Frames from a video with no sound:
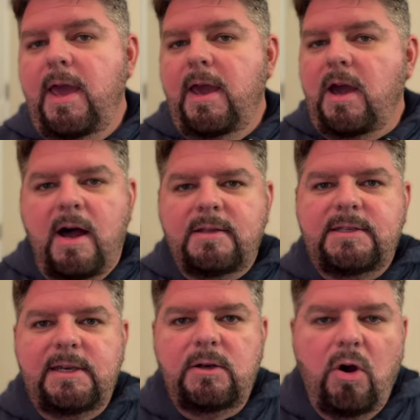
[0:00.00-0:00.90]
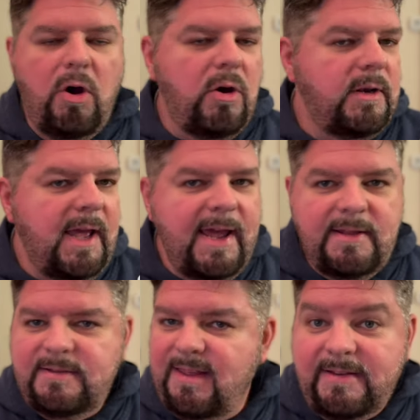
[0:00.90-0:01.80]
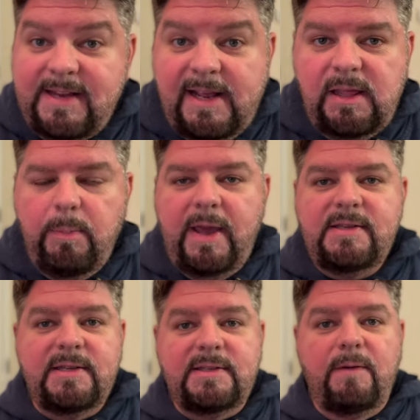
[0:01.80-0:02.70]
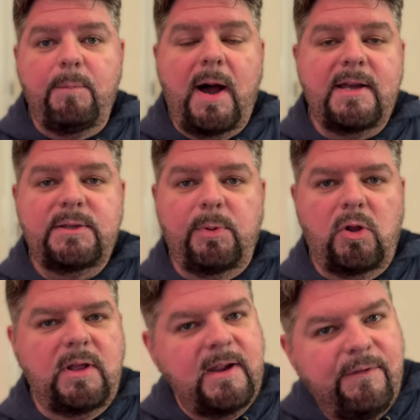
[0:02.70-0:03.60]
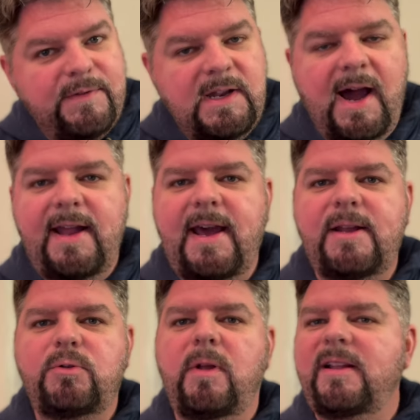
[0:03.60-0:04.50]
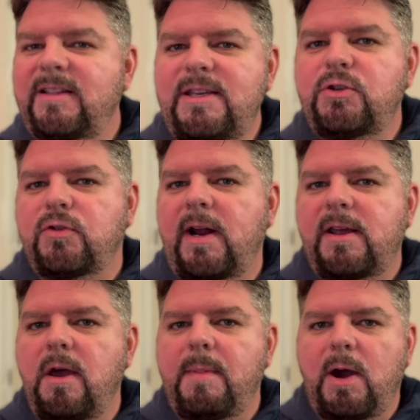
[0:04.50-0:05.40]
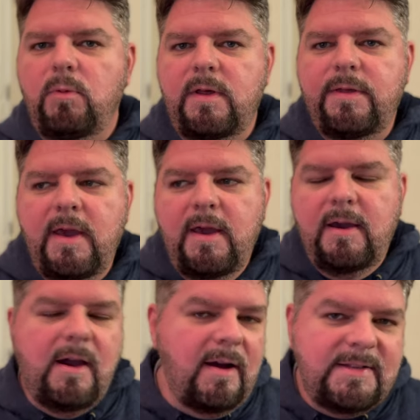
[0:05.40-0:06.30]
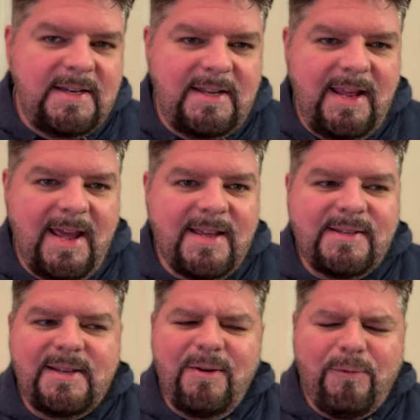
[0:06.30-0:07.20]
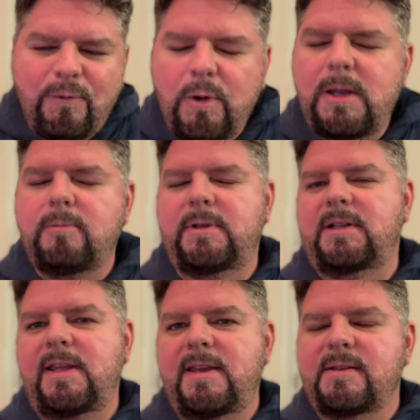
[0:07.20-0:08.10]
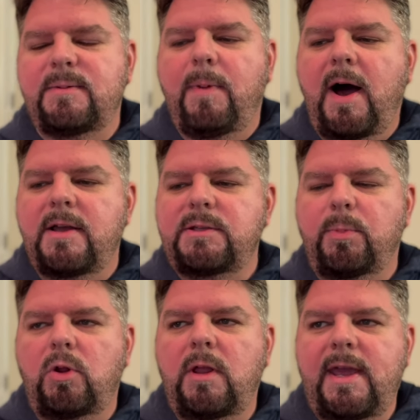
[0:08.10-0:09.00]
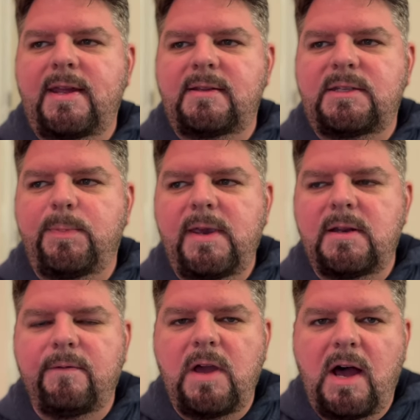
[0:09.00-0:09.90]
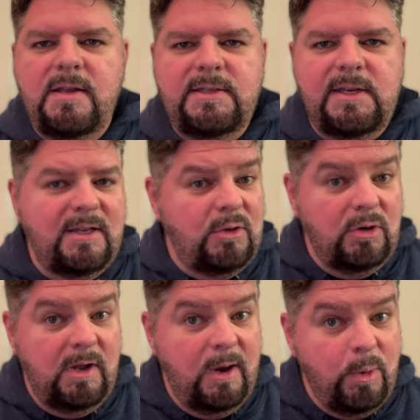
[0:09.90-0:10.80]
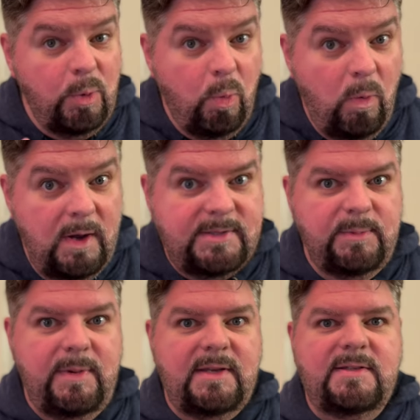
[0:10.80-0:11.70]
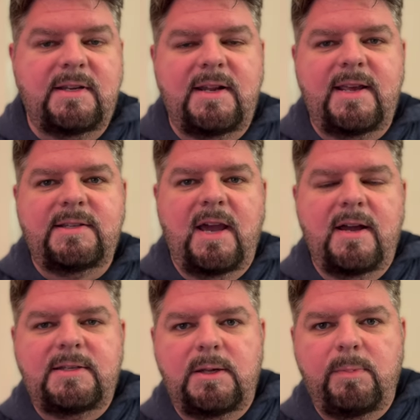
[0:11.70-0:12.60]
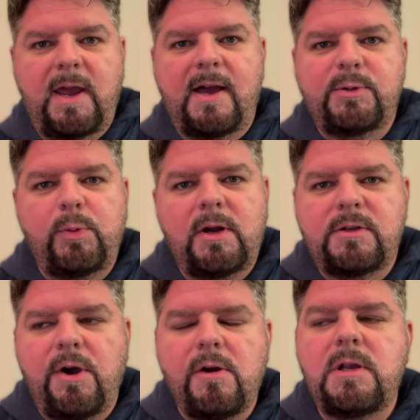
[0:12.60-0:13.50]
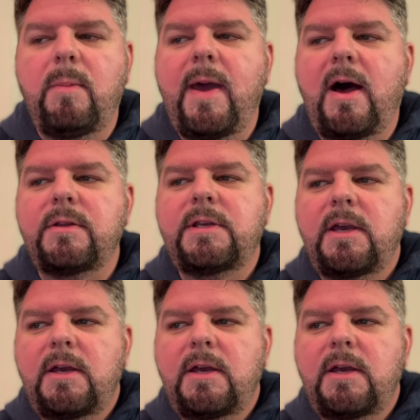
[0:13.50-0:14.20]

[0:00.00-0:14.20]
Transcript: content on the daily basis if possible. If not, I at least try to come out with content as frequently as possible. And speaking of content, you're not going to want to miss today's content because we are talking about